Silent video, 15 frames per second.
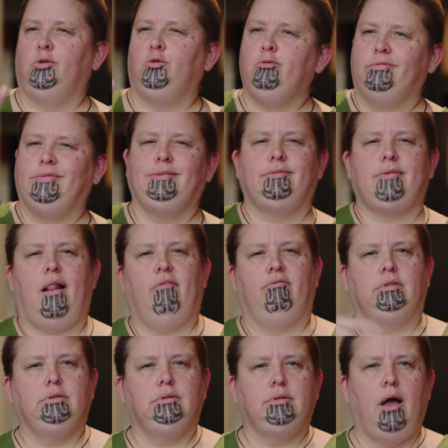I hope you
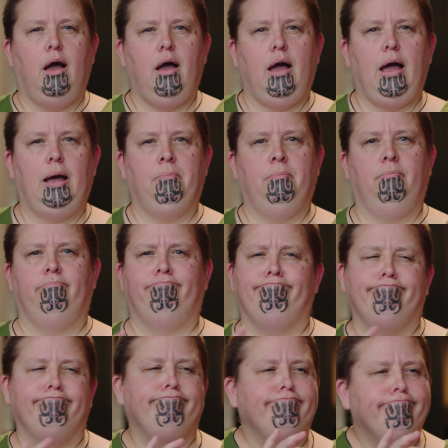find some time for
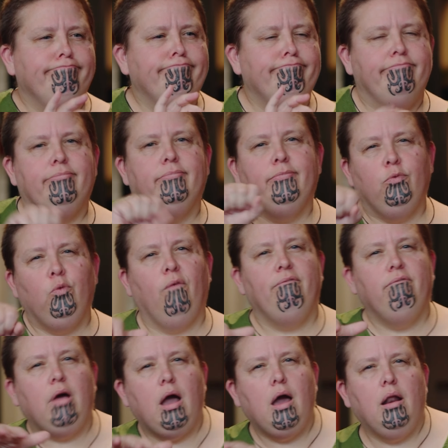yourself,
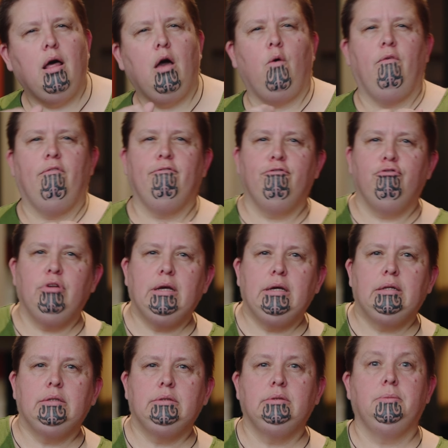time to reconnect with
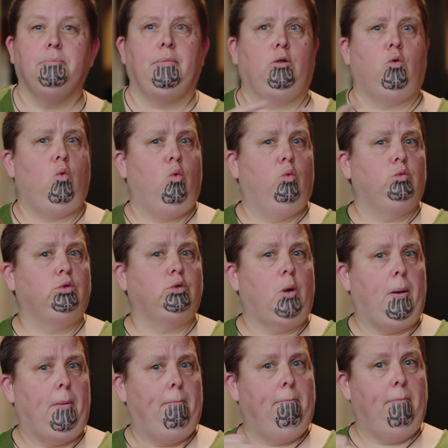those close to you
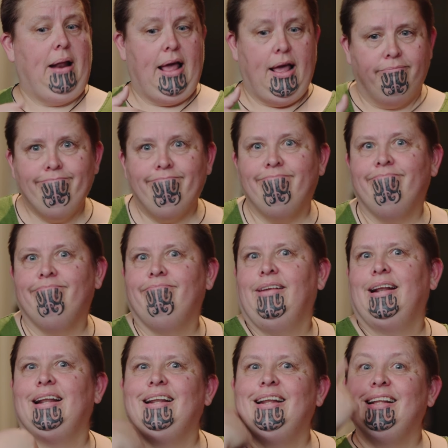and plan for the
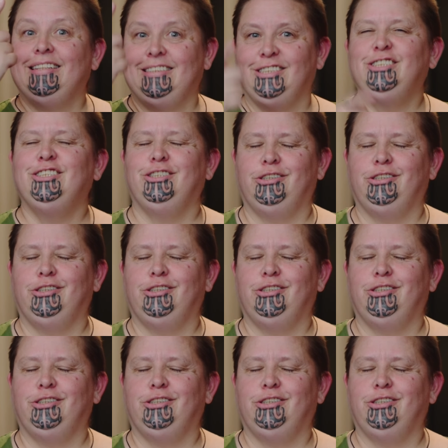year ahead.